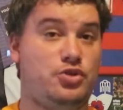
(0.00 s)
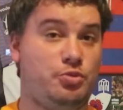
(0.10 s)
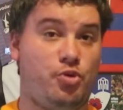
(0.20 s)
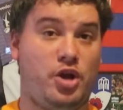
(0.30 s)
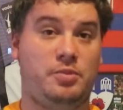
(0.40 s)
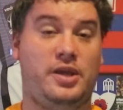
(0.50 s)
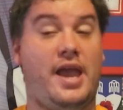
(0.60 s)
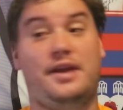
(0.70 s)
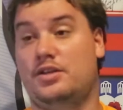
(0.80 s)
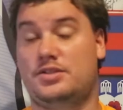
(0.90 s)
Super Rugby
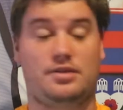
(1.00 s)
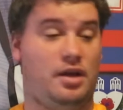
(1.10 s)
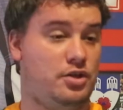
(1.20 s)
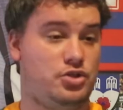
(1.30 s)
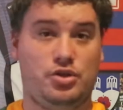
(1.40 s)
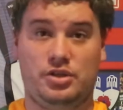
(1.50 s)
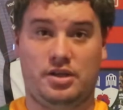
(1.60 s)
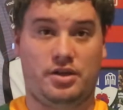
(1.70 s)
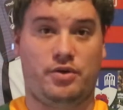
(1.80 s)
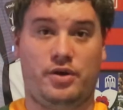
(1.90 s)
and his
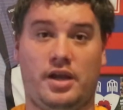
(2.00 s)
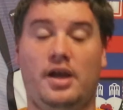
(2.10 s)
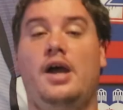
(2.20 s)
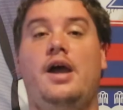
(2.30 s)
junior career,